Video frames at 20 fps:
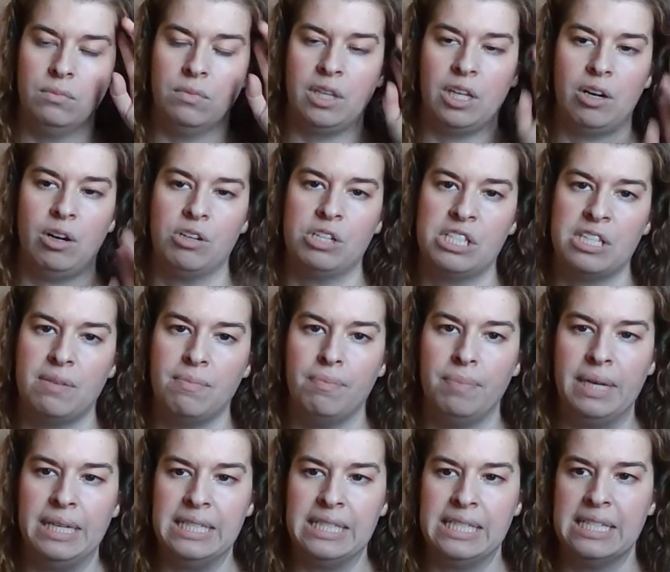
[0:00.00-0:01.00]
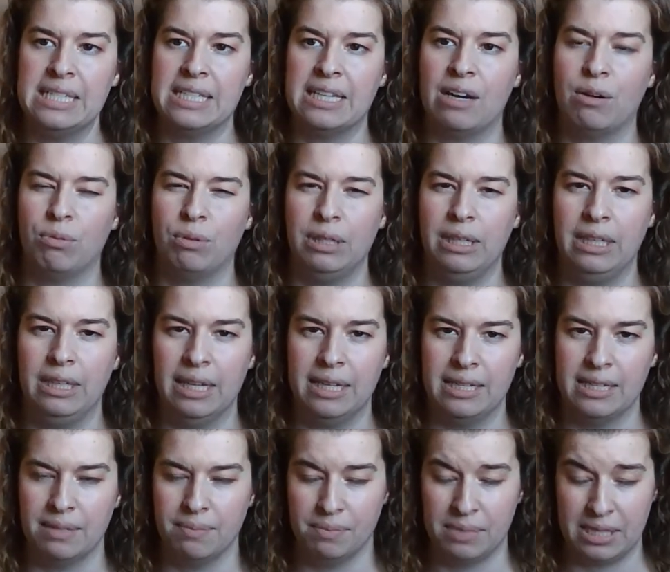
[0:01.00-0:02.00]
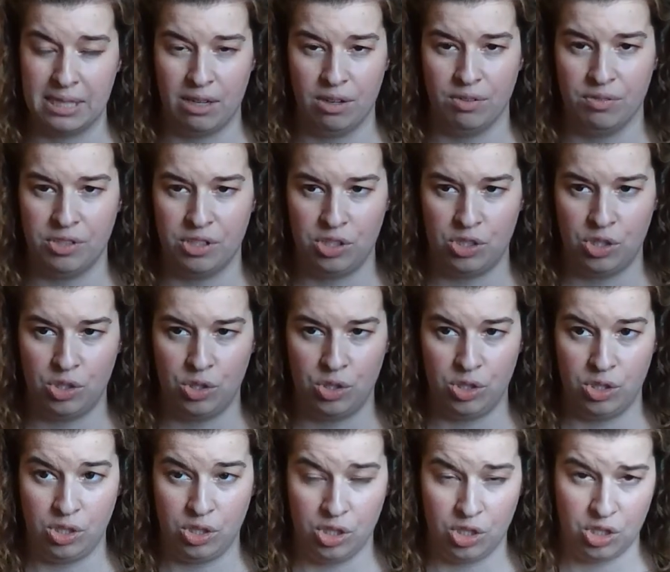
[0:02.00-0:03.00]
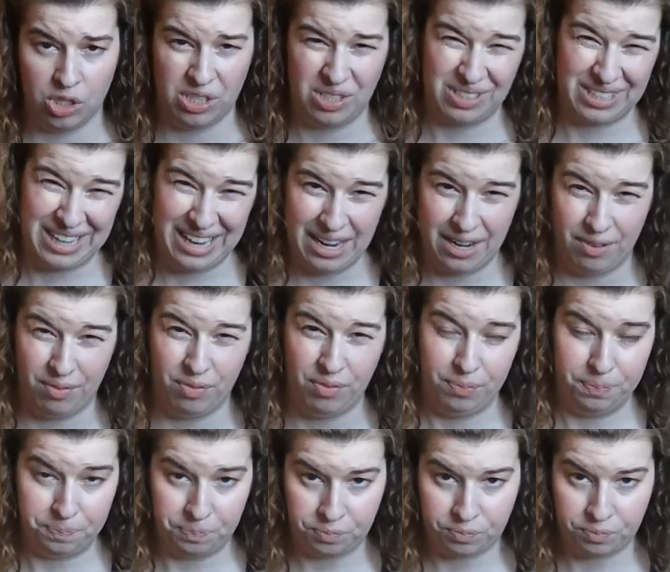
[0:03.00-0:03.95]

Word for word: there are some bases that really lend themselves to just kind of